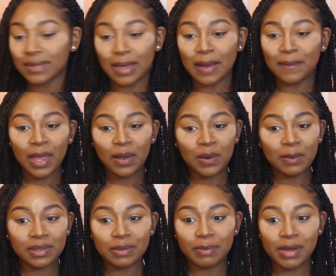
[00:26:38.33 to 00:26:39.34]
I'm not gonna
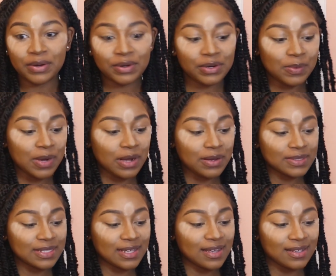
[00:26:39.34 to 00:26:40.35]
put the powder nowhere else
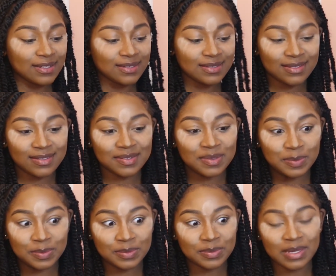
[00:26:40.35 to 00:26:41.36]
because
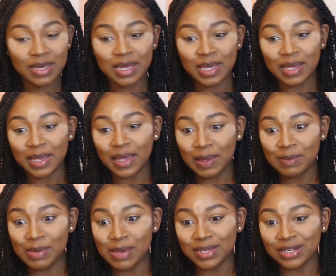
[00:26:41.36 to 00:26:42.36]
it
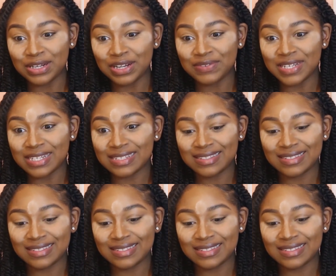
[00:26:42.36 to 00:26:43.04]
made me nervous.